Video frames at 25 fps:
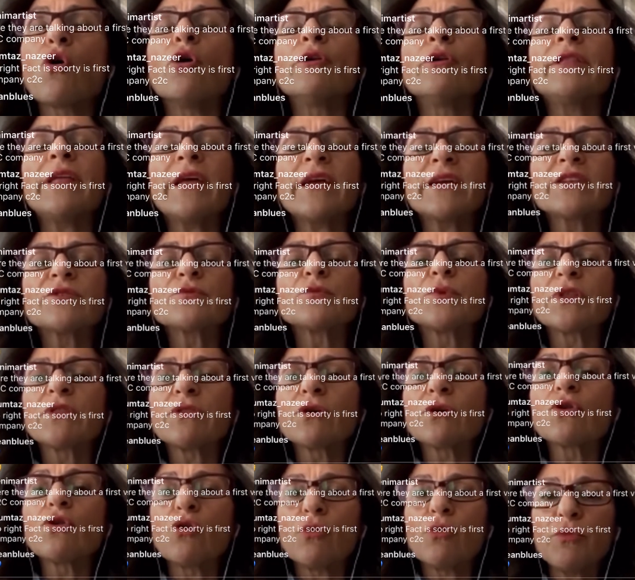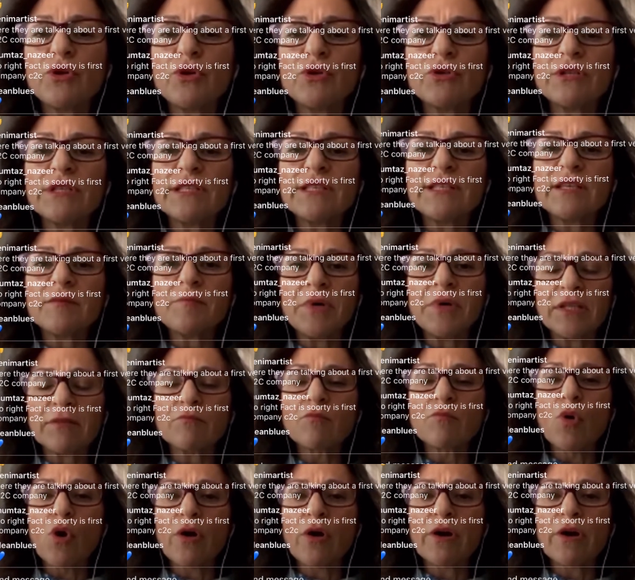connect with the community,
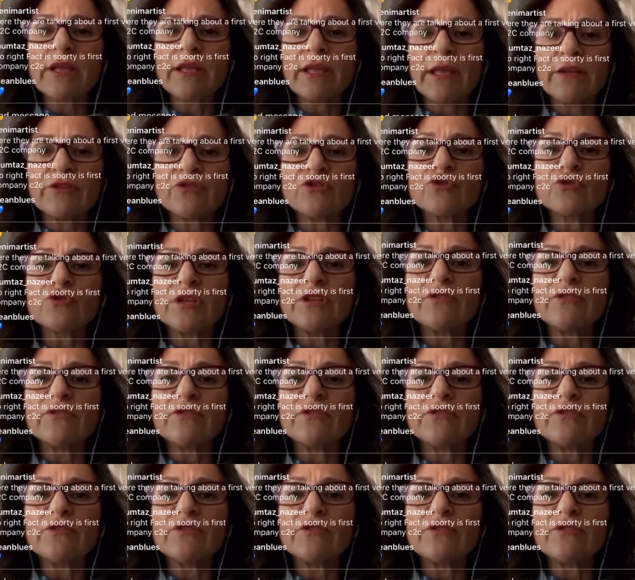but more again